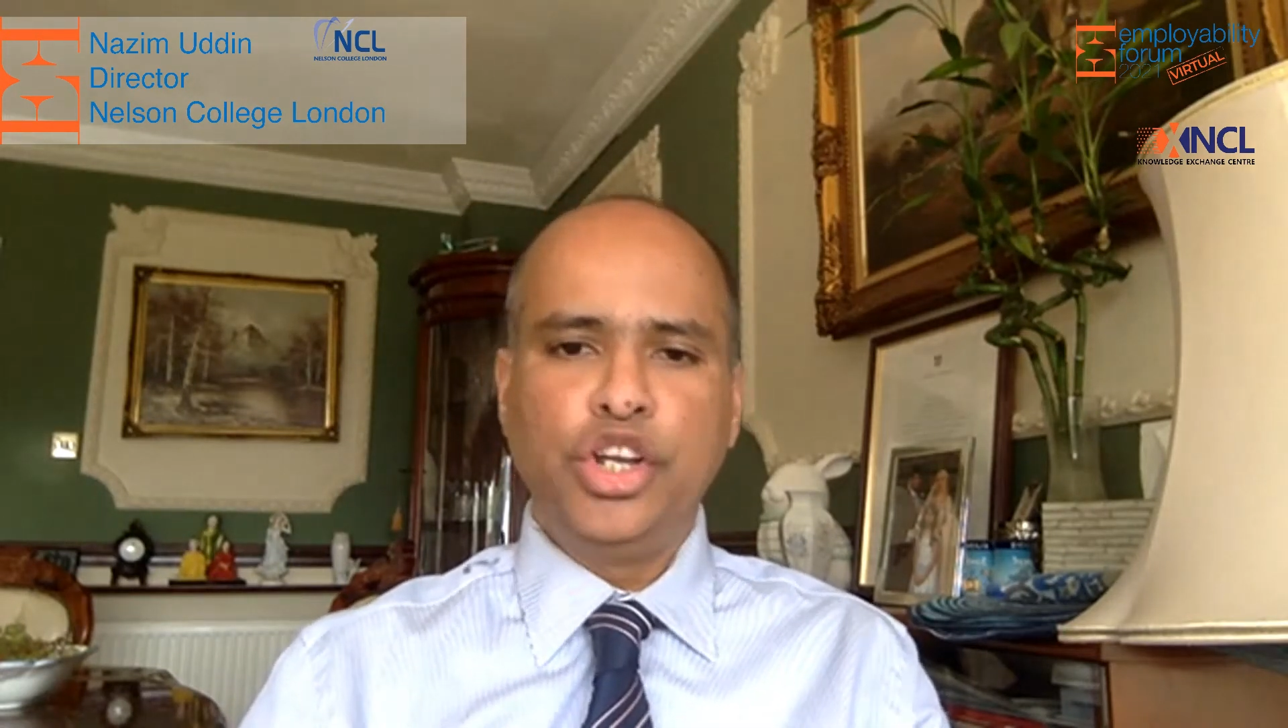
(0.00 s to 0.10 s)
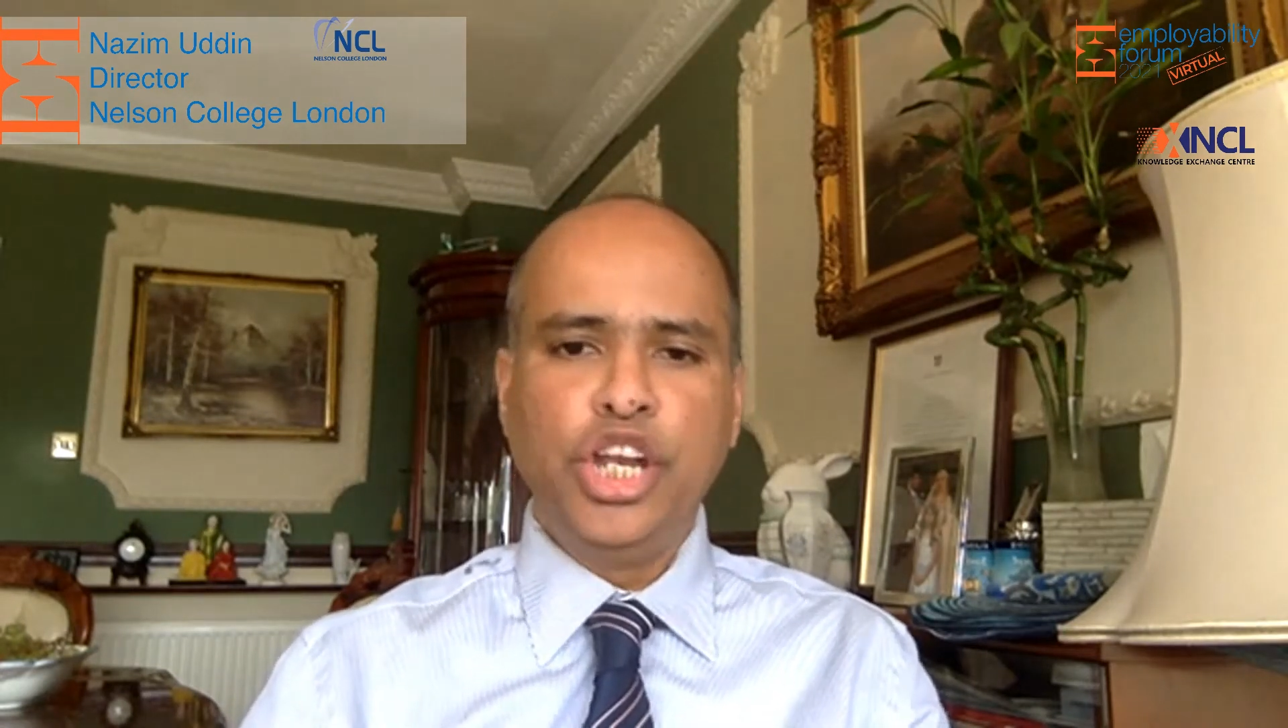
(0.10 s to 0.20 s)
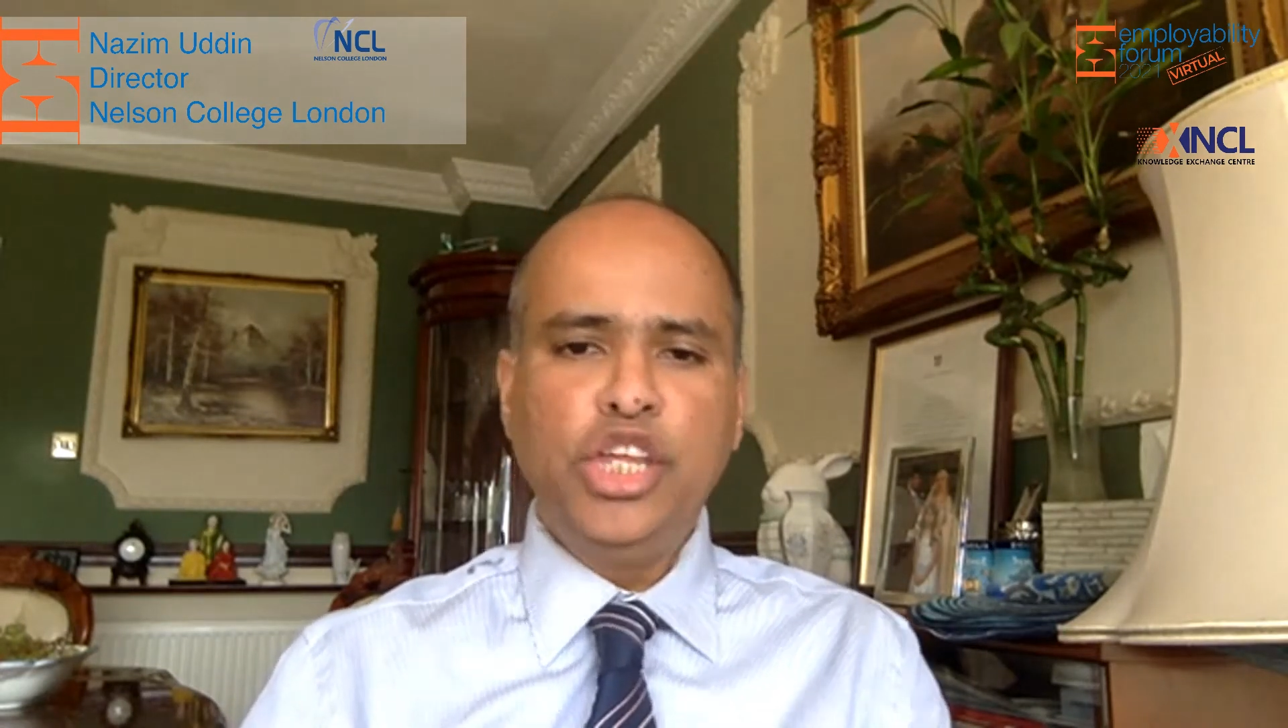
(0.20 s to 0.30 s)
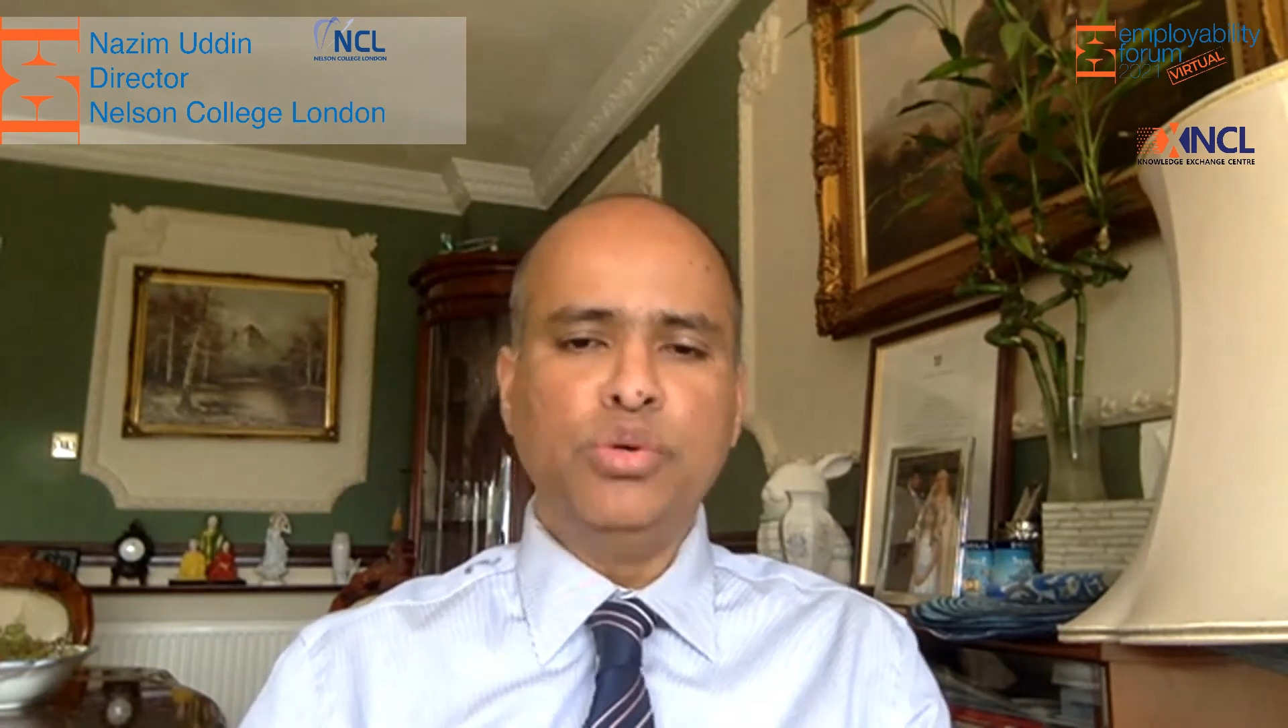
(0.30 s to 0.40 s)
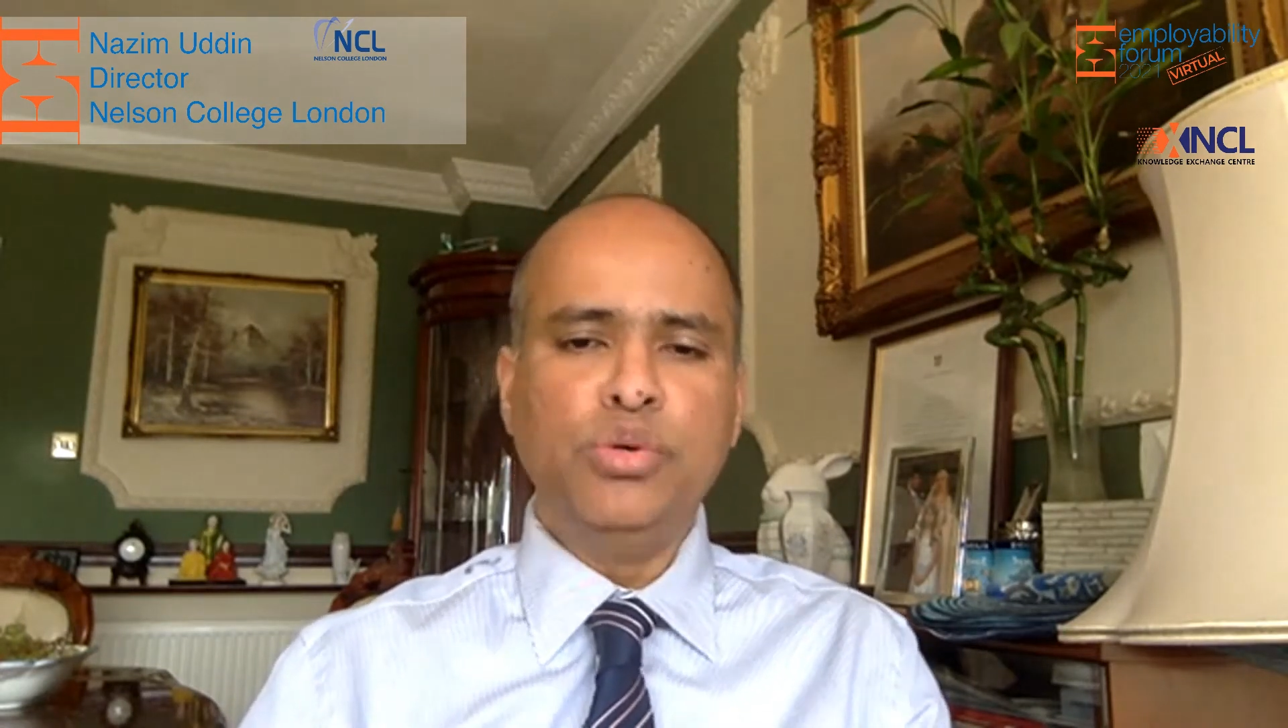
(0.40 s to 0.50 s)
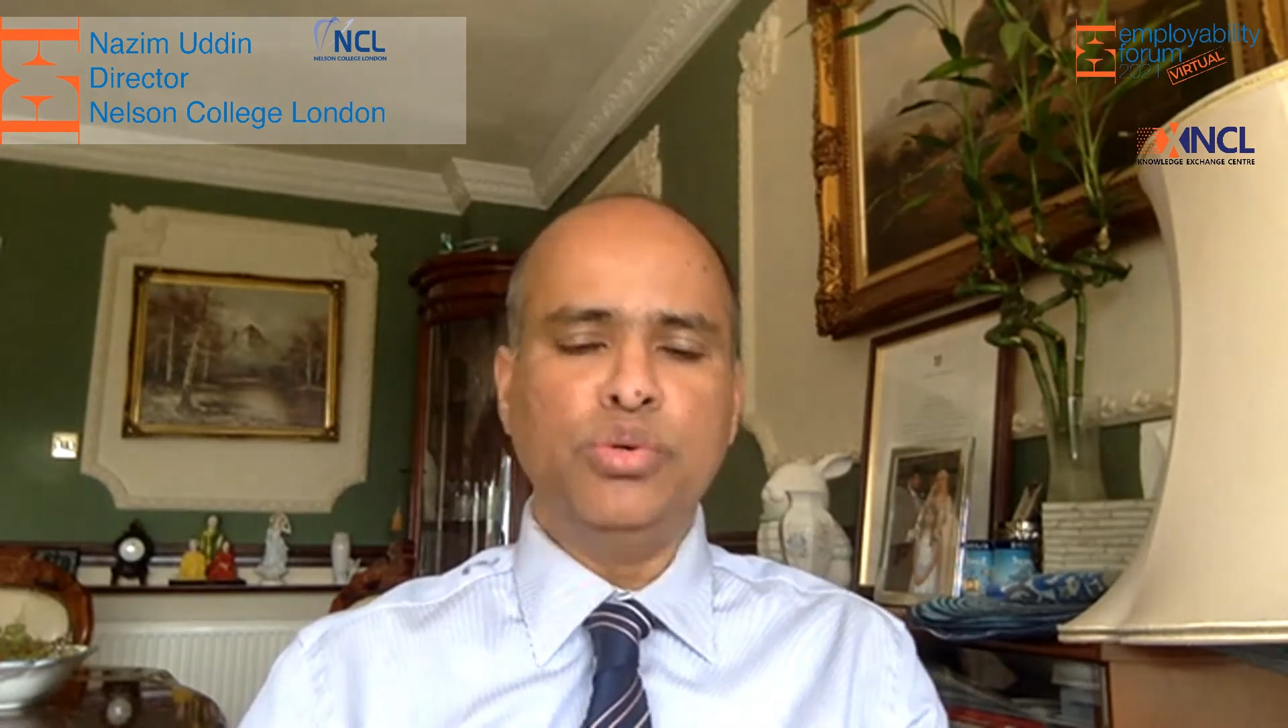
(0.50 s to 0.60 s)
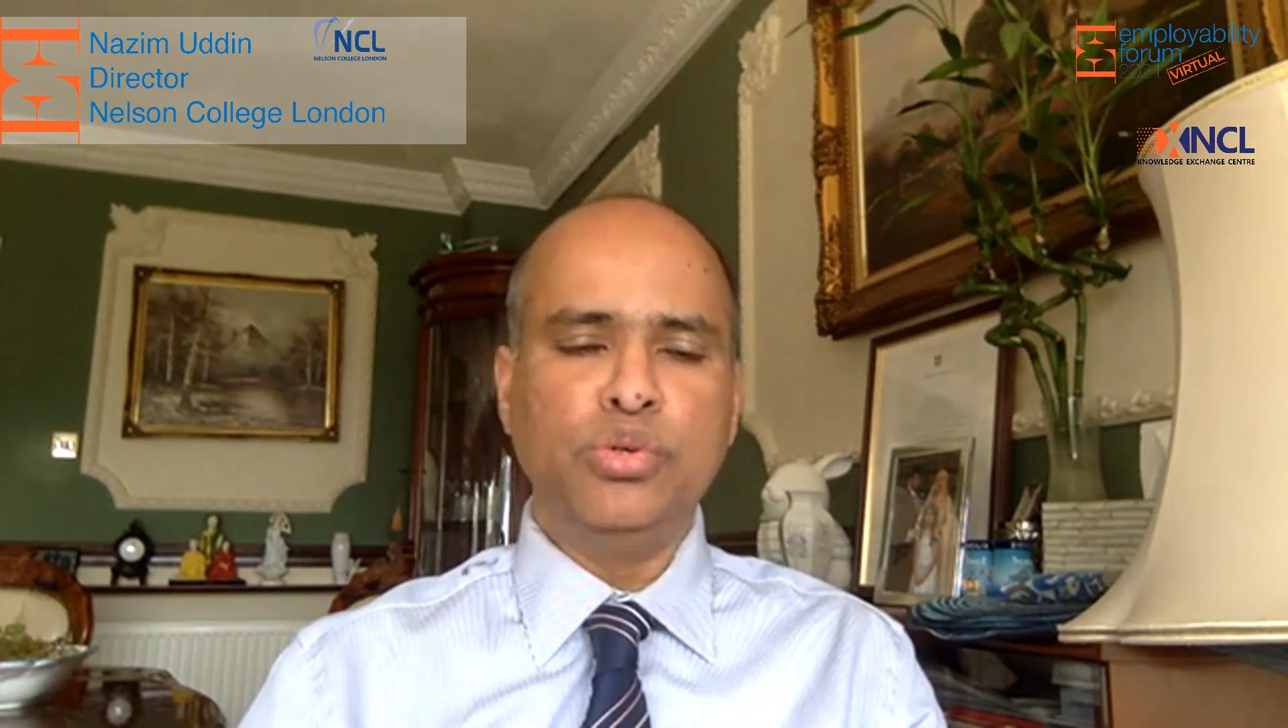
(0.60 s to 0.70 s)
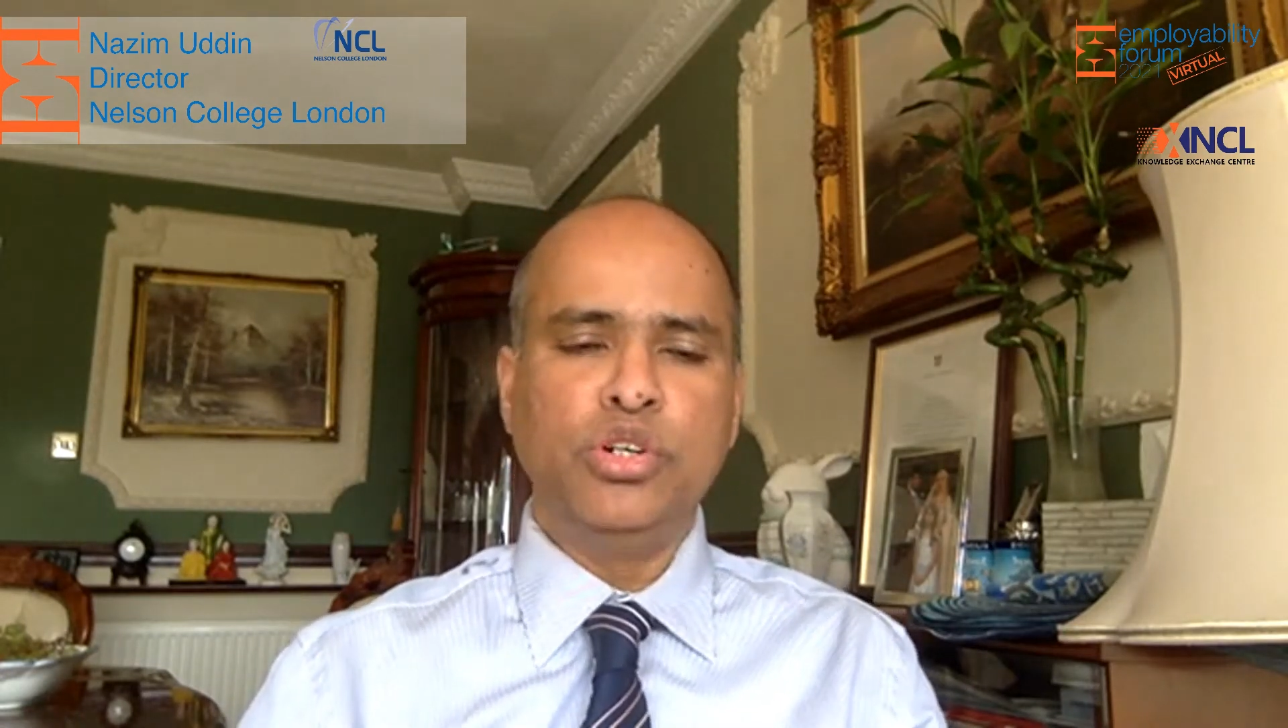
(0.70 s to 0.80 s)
renew,